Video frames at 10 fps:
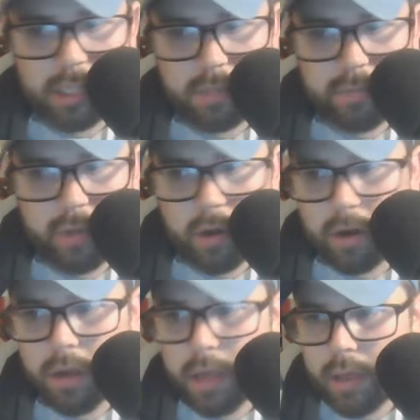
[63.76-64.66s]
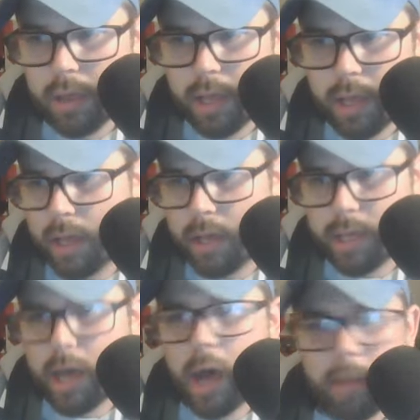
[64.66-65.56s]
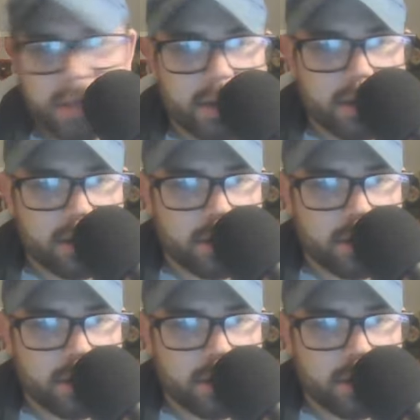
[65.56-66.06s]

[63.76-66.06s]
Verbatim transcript: some of our common